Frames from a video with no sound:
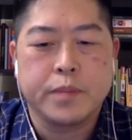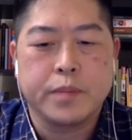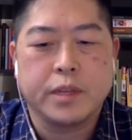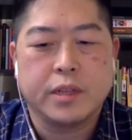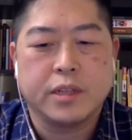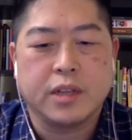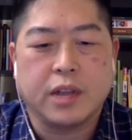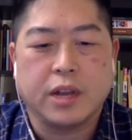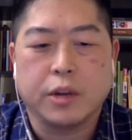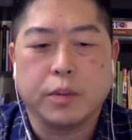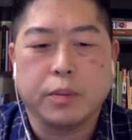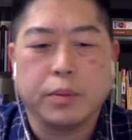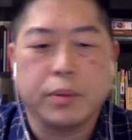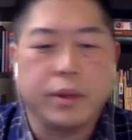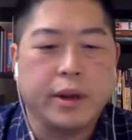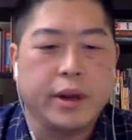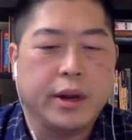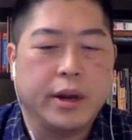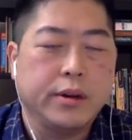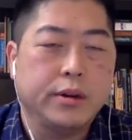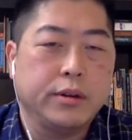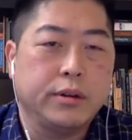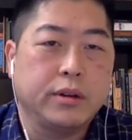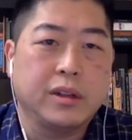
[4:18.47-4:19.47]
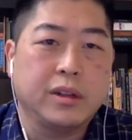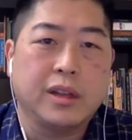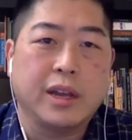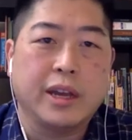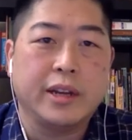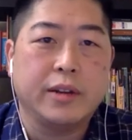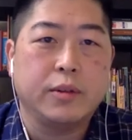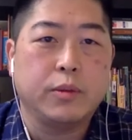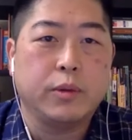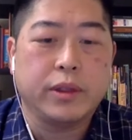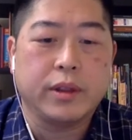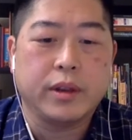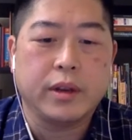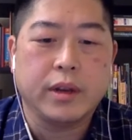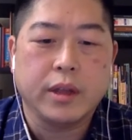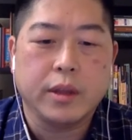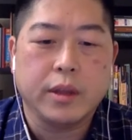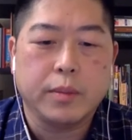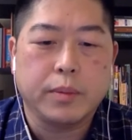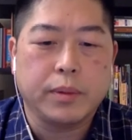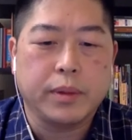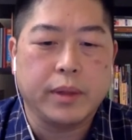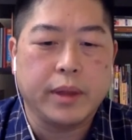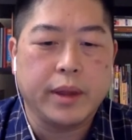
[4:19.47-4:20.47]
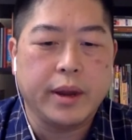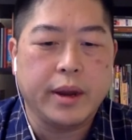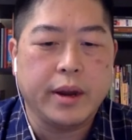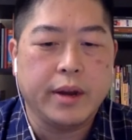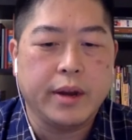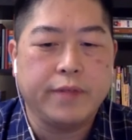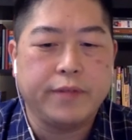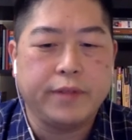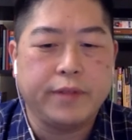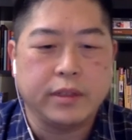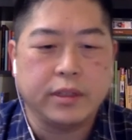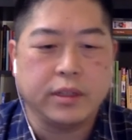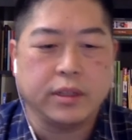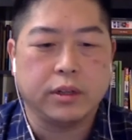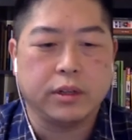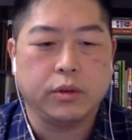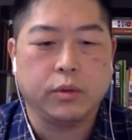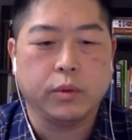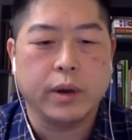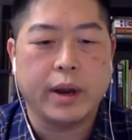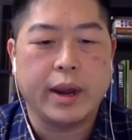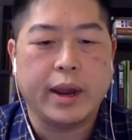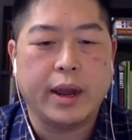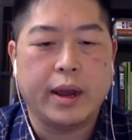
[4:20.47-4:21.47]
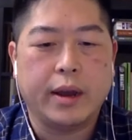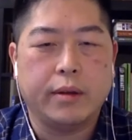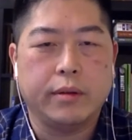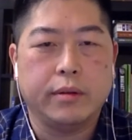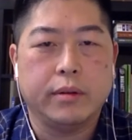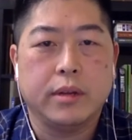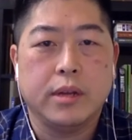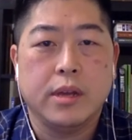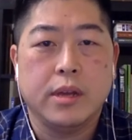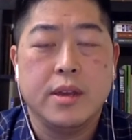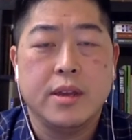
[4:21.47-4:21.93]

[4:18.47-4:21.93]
soccer player who collided with another player, fell to the ground,